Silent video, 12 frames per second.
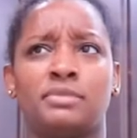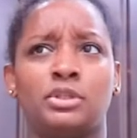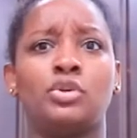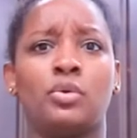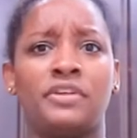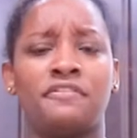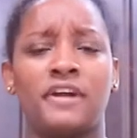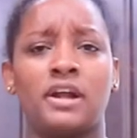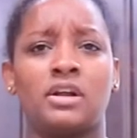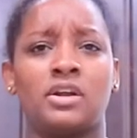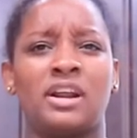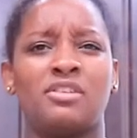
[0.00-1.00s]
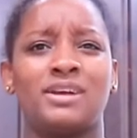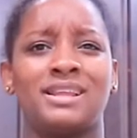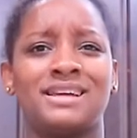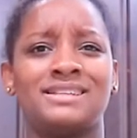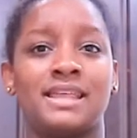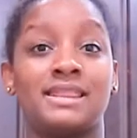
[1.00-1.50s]
you know, they fired her, and I
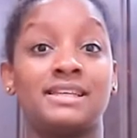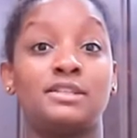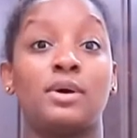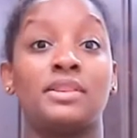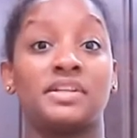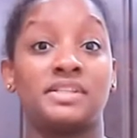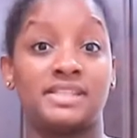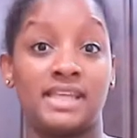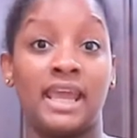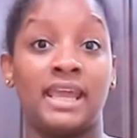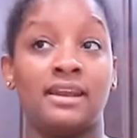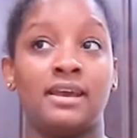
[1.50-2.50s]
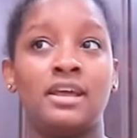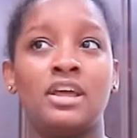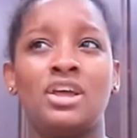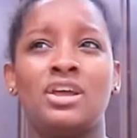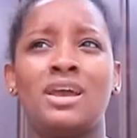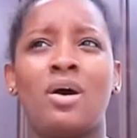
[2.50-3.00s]
realized that this one that stayed,
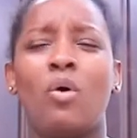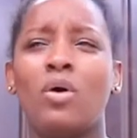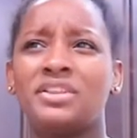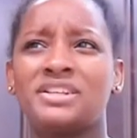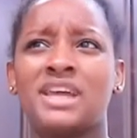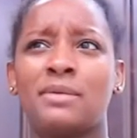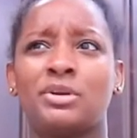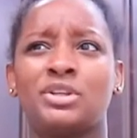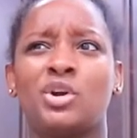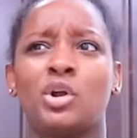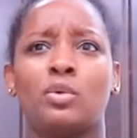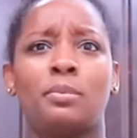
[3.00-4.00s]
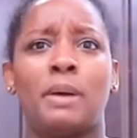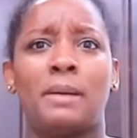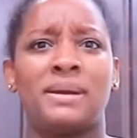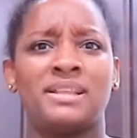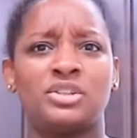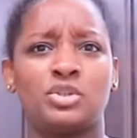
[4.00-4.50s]
all the time when the girl would pop
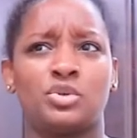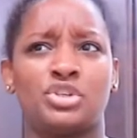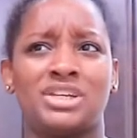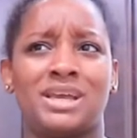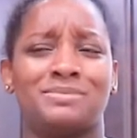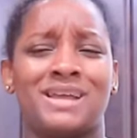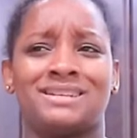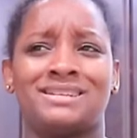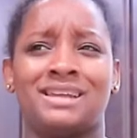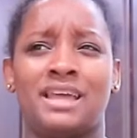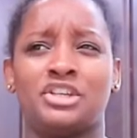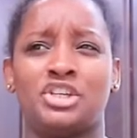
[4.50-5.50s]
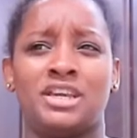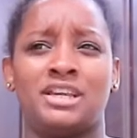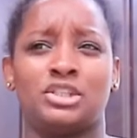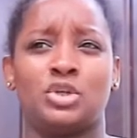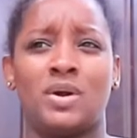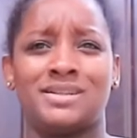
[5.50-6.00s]
by the store, she kept acting like she
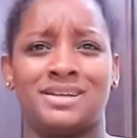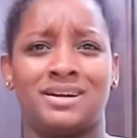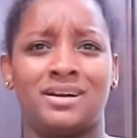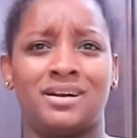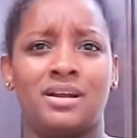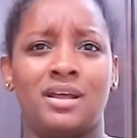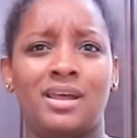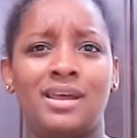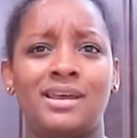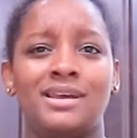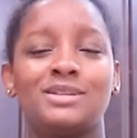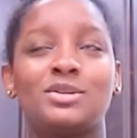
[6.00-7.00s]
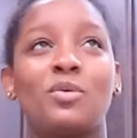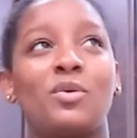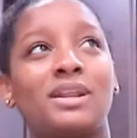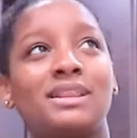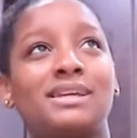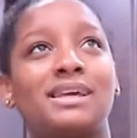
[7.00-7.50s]
didn't talk to her. So
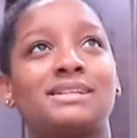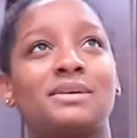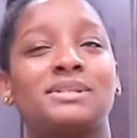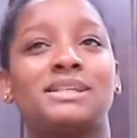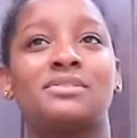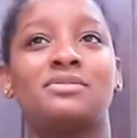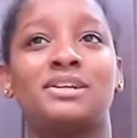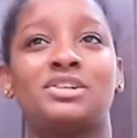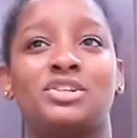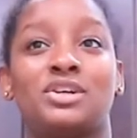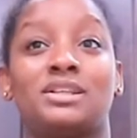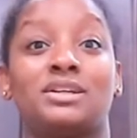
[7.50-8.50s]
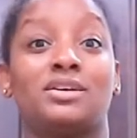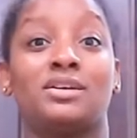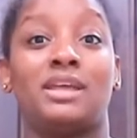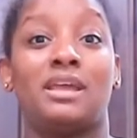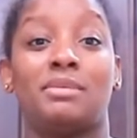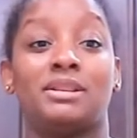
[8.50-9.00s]
one of the days I was at the register and the girl
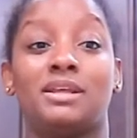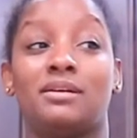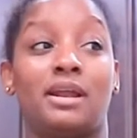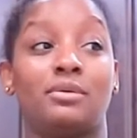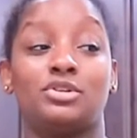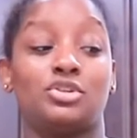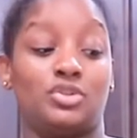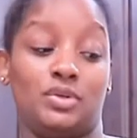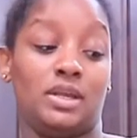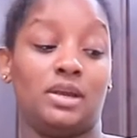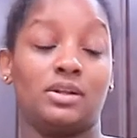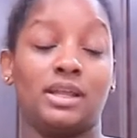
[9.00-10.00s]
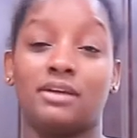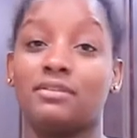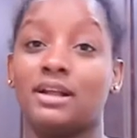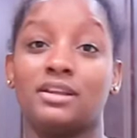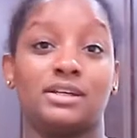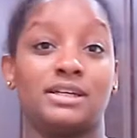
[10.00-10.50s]
came in there and I was just treating her like a
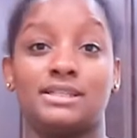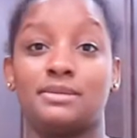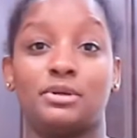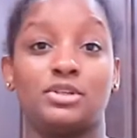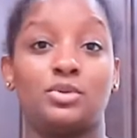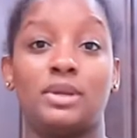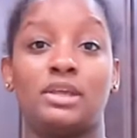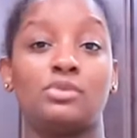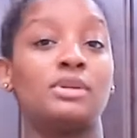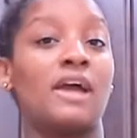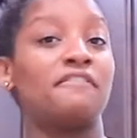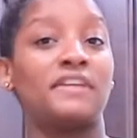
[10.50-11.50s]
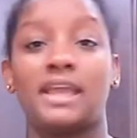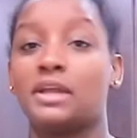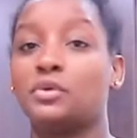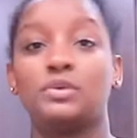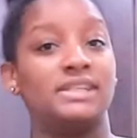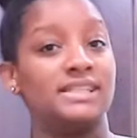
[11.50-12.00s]
regular customer. Sweetie, you're not gonna
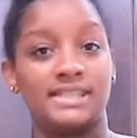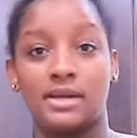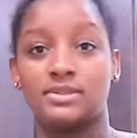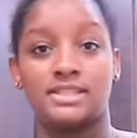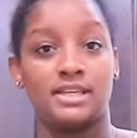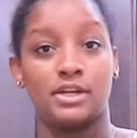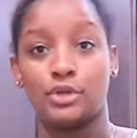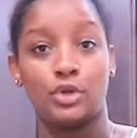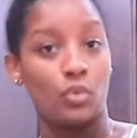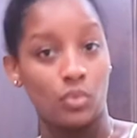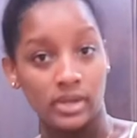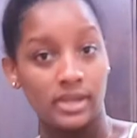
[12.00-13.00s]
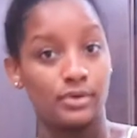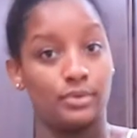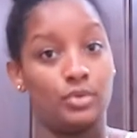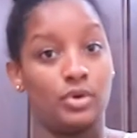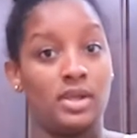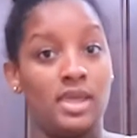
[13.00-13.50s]
get no discounts in here. You don't work here
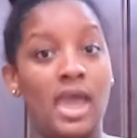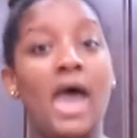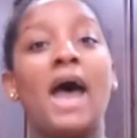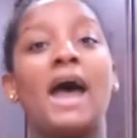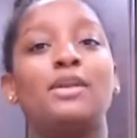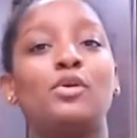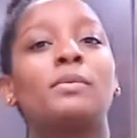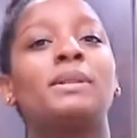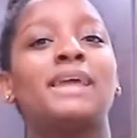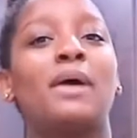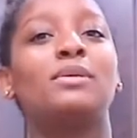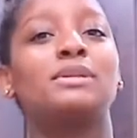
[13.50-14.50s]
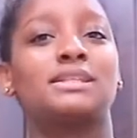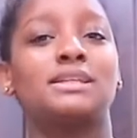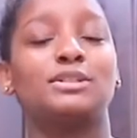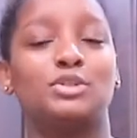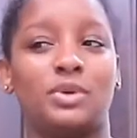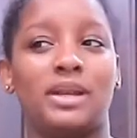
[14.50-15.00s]
anymore. And normally I will
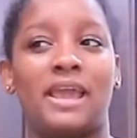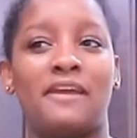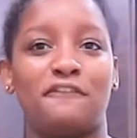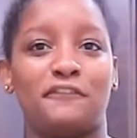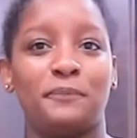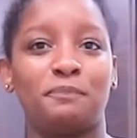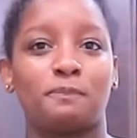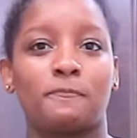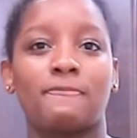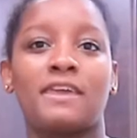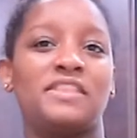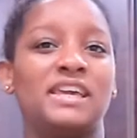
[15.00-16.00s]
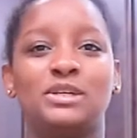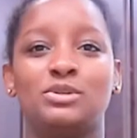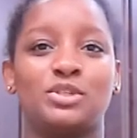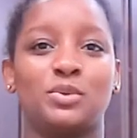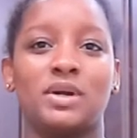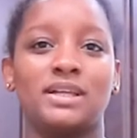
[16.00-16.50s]
still do it if um, they
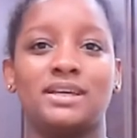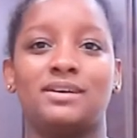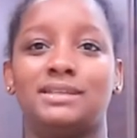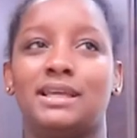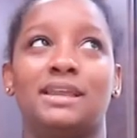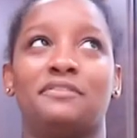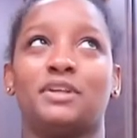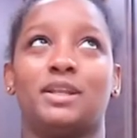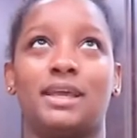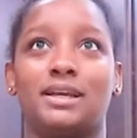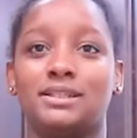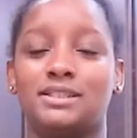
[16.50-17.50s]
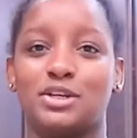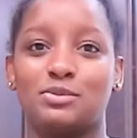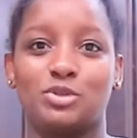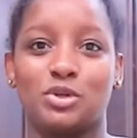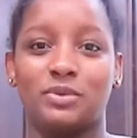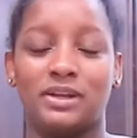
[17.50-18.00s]
used to work there and they left on like good
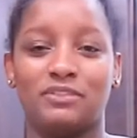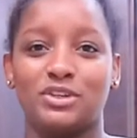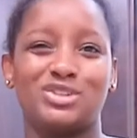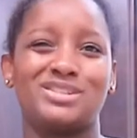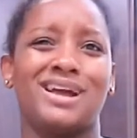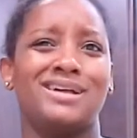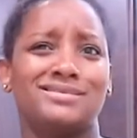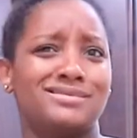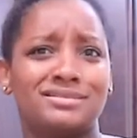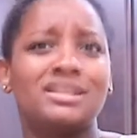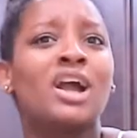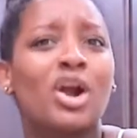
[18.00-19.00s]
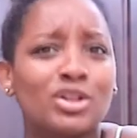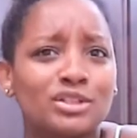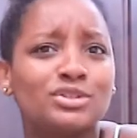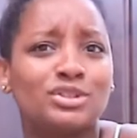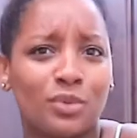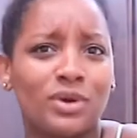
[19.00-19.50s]
terms or whatever, just cause the girl
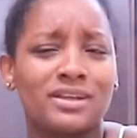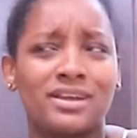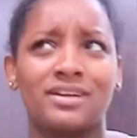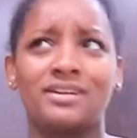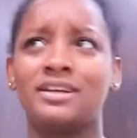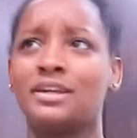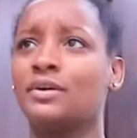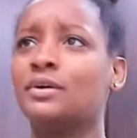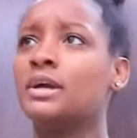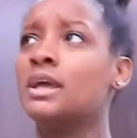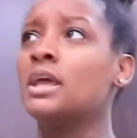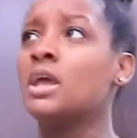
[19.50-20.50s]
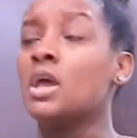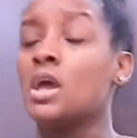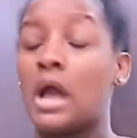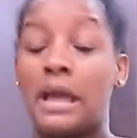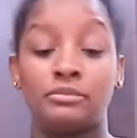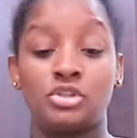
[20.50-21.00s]
used to work here, you know?
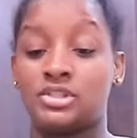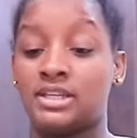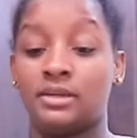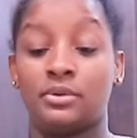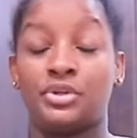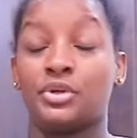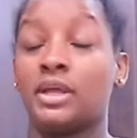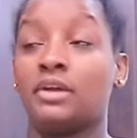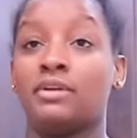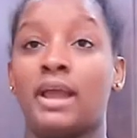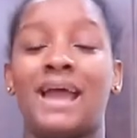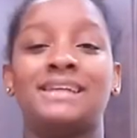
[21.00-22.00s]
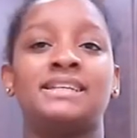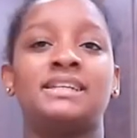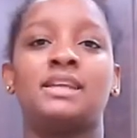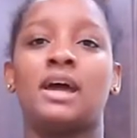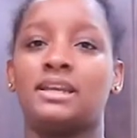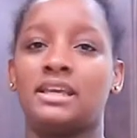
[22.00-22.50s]
I'm just dealing with her like a, I did
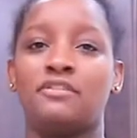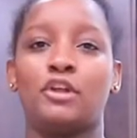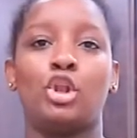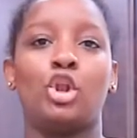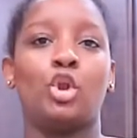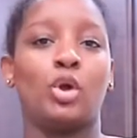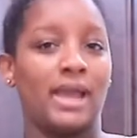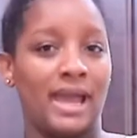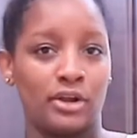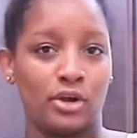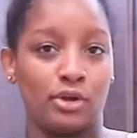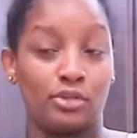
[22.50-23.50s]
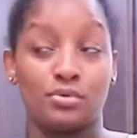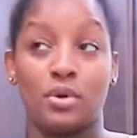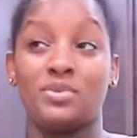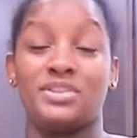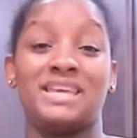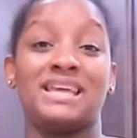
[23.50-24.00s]
not even look at her
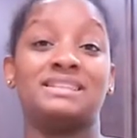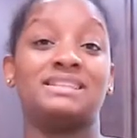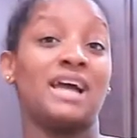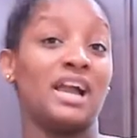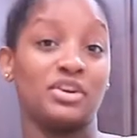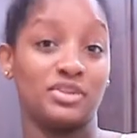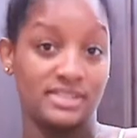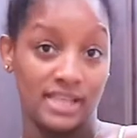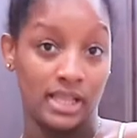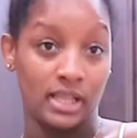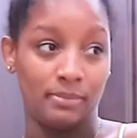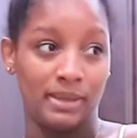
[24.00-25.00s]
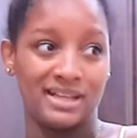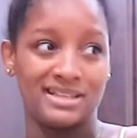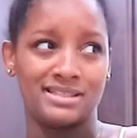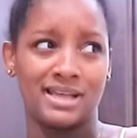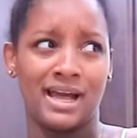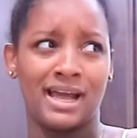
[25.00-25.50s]
throughout the entire sale
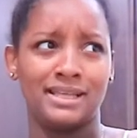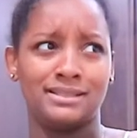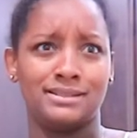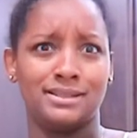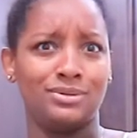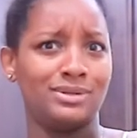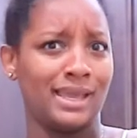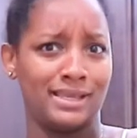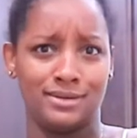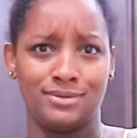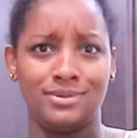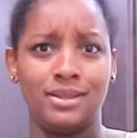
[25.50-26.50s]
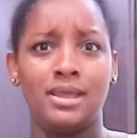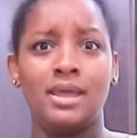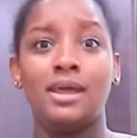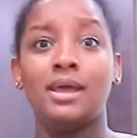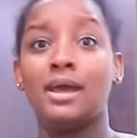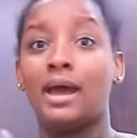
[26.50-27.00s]
because I don't like you.
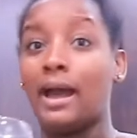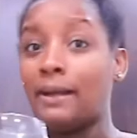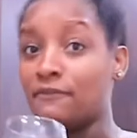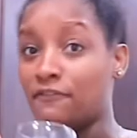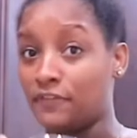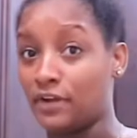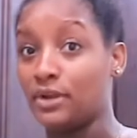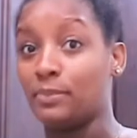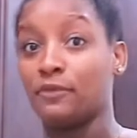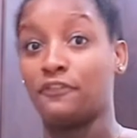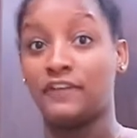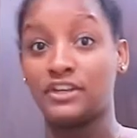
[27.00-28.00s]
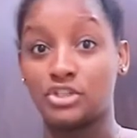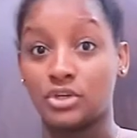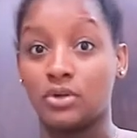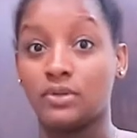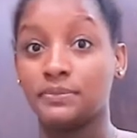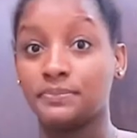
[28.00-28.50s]
I'm very
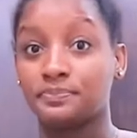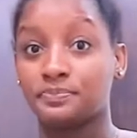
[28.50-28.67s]
professional,